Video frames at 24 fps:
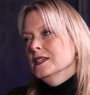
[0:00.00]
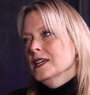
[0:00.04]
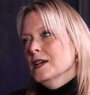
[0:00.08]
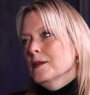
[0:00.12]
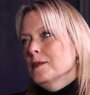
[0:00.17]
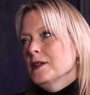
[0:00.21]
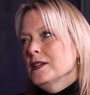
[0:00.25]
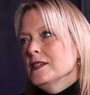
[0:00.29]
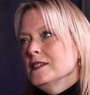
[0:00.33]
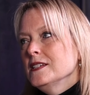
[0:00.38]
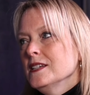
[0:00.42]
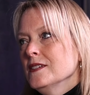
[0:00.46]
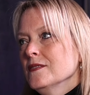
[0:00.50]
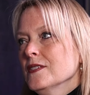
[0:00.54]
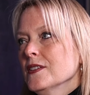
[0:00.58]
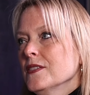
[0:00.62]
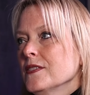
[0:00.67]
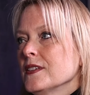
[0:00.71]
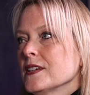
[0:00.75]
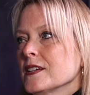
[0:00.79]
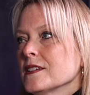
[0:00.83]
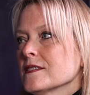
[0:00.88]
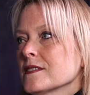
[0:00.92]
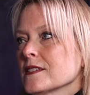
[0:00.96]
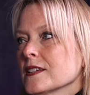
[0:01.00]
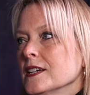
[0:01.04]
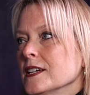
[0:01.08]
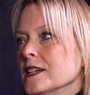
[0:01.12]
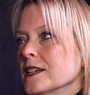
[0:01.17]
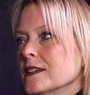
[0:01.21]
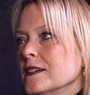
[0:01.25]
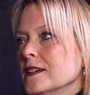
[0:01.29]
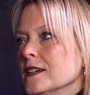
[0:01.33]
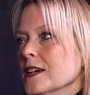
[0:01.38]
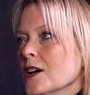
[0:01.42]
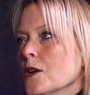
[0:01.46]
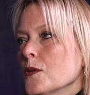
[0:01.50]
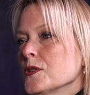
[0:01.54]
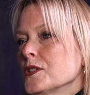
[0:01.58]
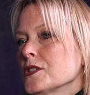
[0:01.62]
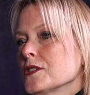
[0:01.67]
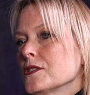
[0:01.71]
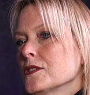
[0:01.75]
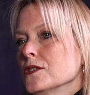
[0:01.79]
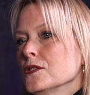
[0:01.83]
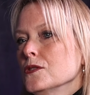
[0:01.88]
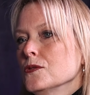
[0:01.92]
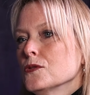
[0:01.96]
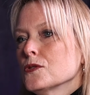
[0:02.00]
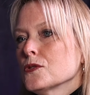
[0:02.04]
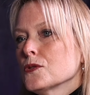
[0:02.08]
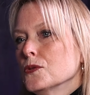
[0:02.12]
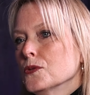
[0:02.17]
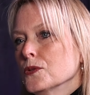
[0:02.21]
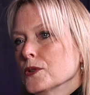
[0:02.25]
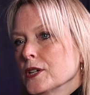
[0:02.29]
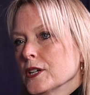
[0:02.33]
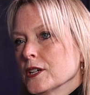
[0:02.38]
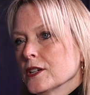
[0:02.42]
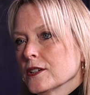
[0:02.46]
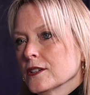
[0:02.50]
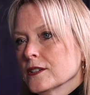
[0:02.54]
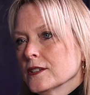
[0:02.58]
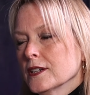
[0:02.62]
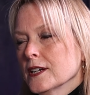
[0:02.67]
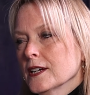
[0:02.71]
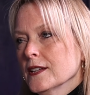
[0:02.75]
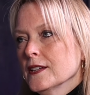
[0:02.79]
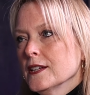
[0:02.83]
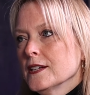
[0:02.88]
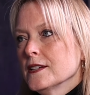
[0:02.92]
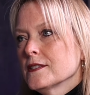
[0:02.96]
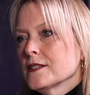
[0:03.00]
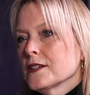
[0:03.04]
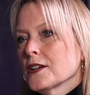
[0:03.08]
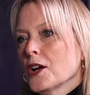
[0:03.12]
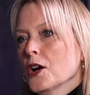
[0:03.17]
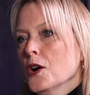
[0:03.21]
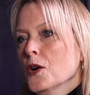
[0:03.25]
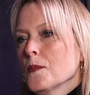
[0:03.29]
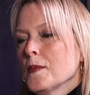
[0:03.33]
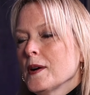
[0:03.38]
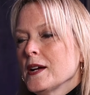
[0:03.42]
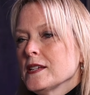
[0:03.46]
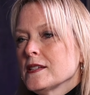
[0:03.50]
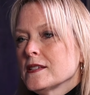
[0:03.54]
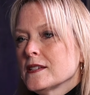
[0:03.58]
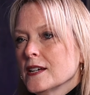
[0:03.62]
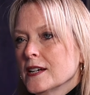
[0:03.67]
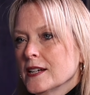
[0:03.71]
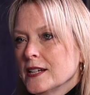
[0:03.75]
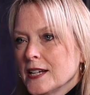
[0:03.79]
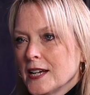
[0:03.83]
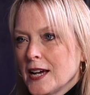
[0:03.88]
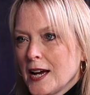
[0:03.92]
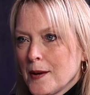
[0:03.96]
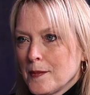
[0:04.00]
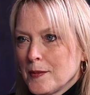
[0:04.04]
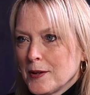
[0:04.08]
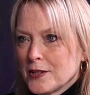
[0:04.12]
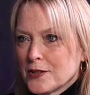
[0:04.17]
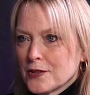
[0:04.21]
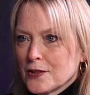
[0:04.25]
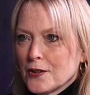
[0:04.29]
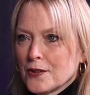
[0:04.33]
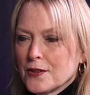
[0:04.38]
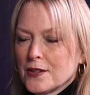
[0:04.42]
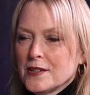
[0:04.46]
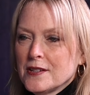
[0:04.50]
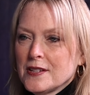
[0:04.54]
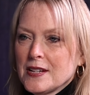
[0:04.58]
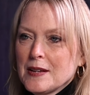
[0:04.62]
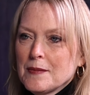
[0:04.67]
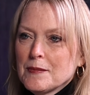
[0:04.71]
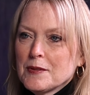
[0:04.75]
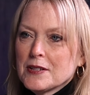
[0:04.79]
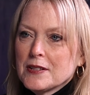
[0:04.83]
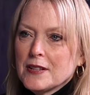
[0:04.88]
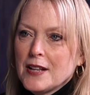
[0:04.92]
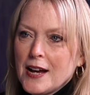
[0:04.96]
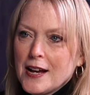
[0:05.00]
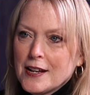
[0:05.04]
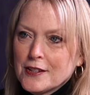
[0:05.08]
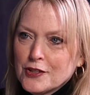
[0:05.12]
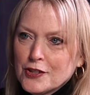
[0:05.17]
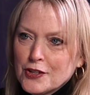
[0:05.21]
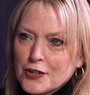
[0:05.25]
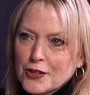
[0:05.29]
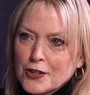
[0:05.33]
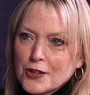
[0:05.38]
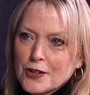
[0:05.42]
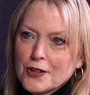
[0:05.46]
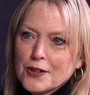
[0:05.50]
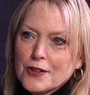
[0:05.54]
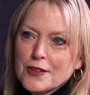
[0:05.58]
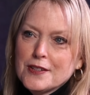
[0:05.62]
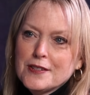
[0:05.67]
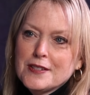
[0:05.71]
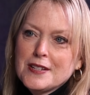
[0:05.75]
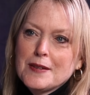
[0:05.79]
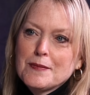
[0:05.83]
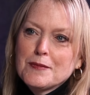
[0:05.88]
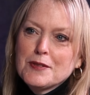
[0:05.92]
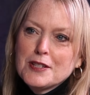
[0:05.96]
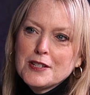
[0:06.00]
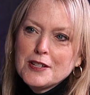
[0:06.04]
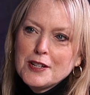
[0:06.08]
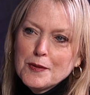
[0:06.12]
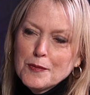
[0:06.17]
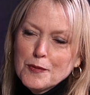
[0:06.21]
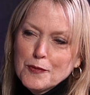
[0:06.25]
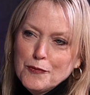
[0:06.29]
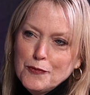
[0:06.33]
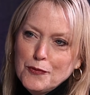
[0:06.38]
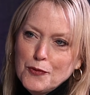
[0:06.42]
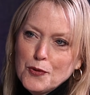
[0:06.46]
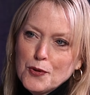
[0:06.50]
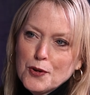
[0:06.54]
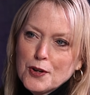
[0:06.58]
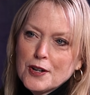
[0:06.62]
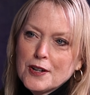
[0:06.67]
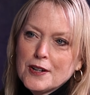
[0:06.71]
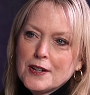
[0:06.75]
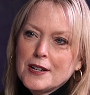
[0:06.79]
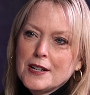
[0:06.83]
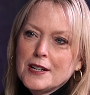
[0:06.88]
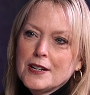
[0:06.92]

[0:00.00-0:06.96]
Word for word: Yeah, but it's even things like, oh, it's the new school year. And it's like, oh, my yeah. study habits are the same as last year or the same as the year before. Yes.